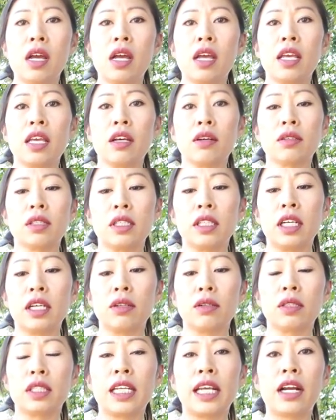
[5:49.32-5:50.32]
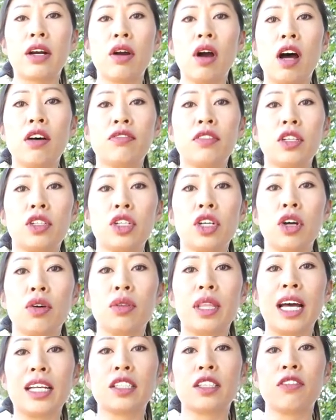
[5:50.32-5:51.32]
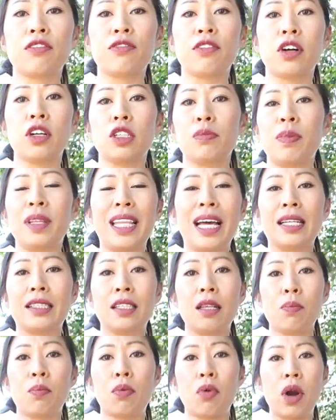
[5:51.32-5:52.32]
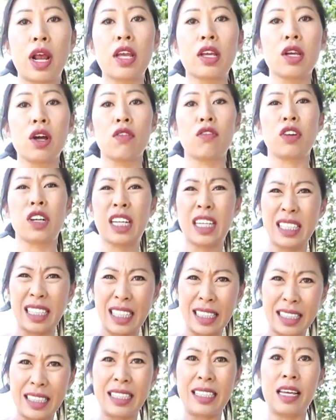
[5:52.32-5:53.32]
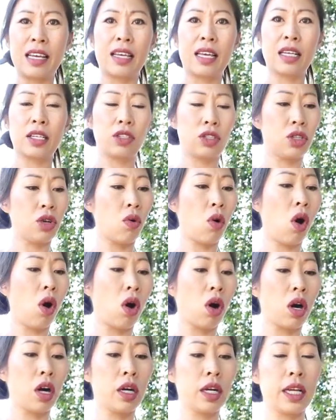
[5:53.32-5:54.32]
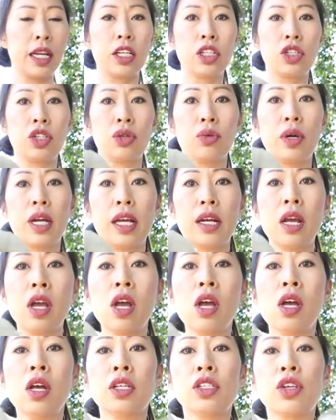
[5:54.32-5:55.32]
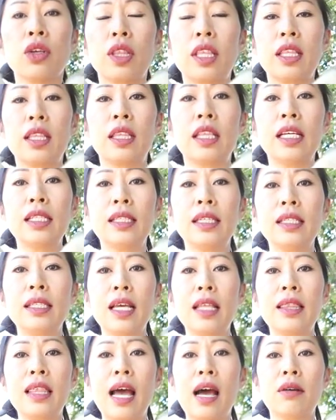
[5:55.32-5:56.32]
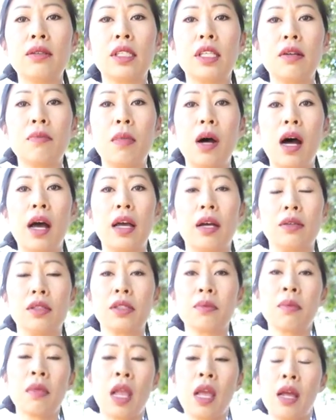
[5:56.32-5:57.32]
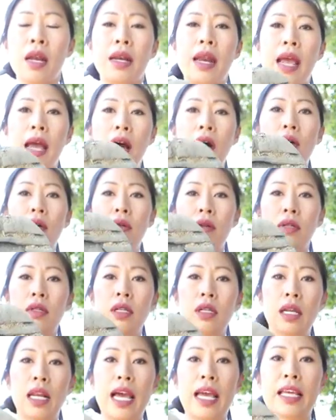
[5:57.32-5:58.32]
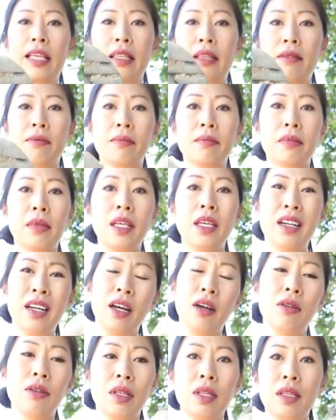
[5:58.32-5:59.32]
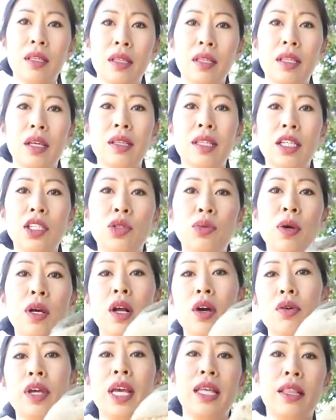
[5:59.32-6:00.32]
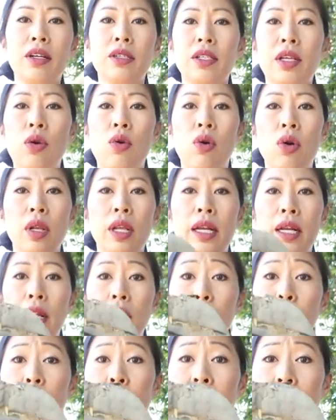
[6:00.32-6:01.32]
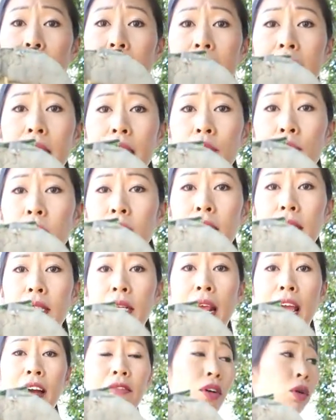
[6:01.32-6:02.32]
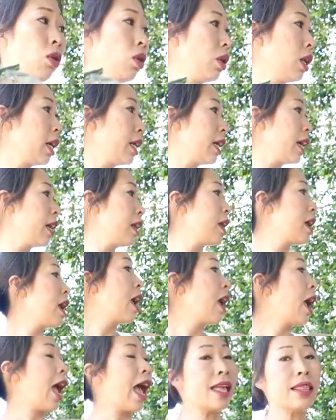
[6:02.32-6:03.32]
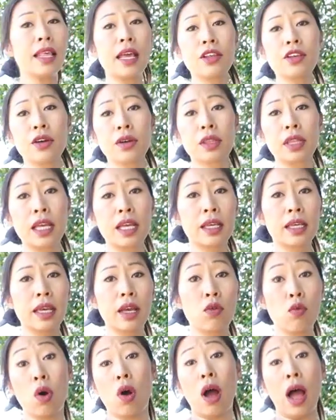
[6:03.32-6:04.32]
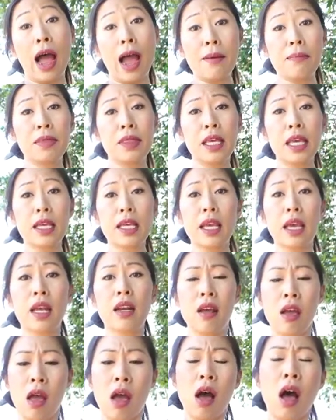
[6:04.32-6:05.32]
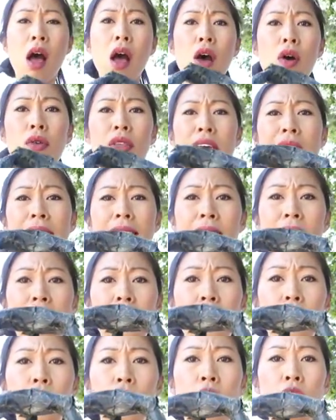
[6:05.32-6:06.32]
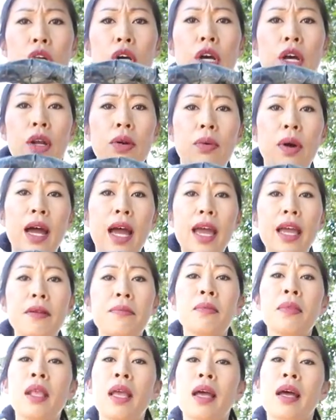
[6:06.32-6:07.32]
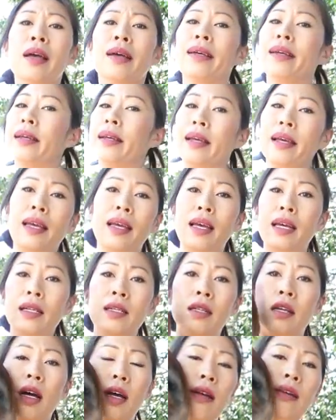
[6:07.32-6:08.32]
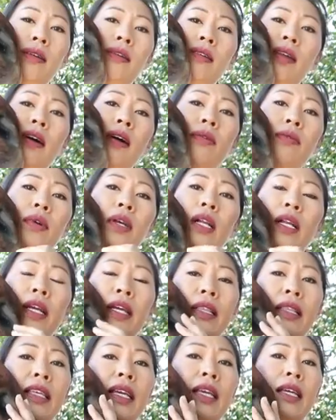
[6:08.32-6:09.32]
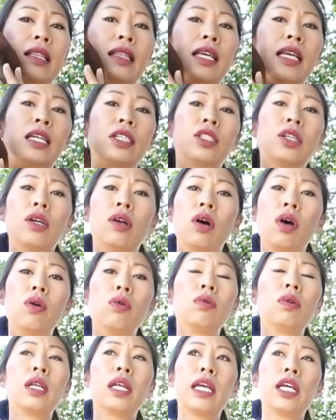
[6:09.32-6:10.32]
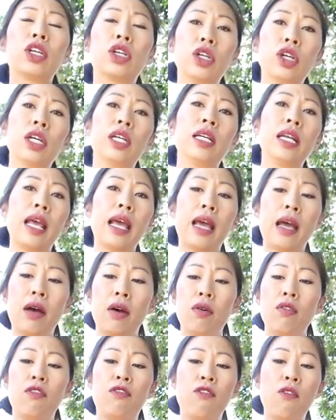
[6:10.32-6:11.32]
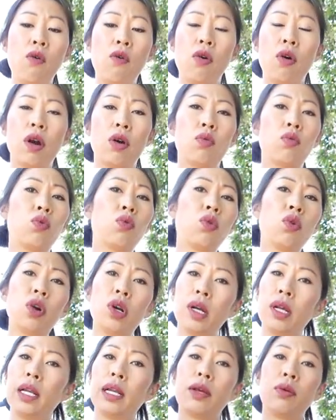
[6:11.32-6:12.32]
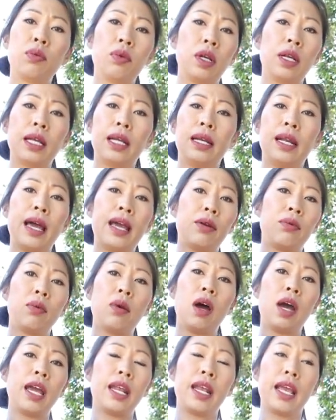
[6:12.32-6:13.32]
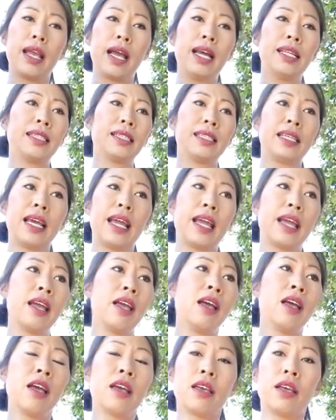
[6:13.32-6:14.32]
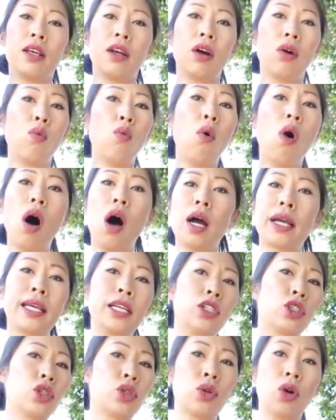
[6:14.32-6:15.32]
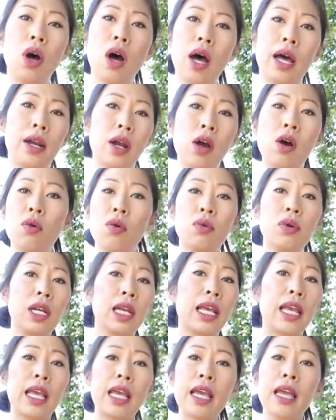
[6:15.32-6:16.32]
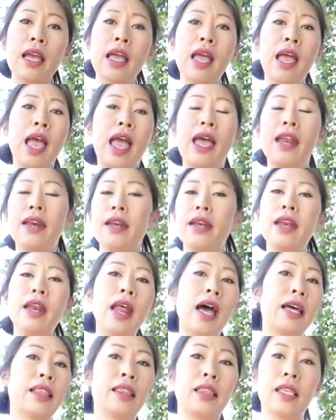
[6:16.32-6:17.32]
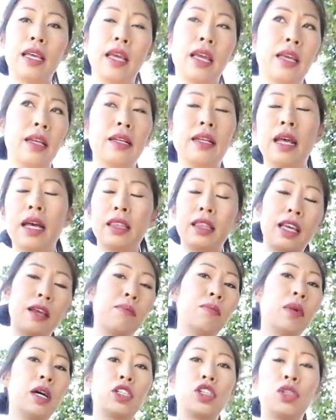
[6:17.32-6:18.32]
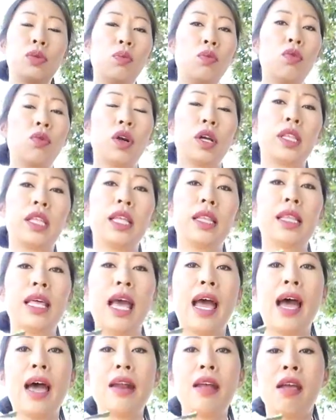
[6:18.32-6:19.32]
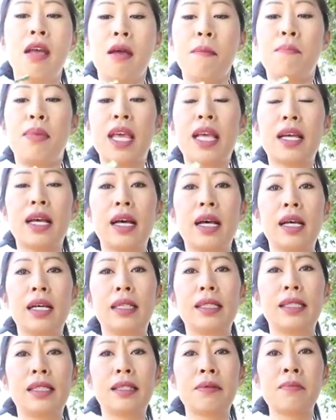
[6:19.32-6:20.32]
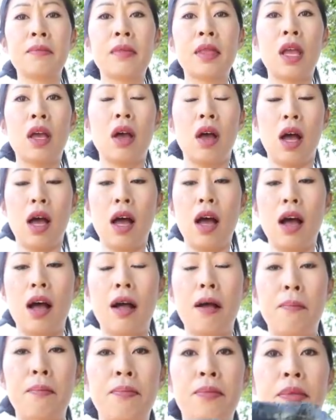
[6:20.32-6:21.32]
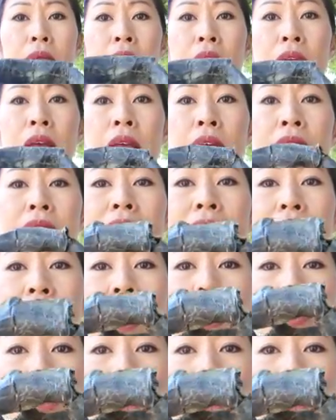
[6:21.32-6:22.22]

He'll tear off the toe. That's a first, but that's a breakover because he's digging so hard into it. So this is 1,000 miles. Now, like, you know, this one, okay, there's a hole in it, but like this one doesn't have a hole in it. And then you're thinking, well, I'm thinking, oh, that's still good, right? And not really. These are only good now for really, really light riding. I'd say, you know, walk and trot only, and nothing much more than that, because they are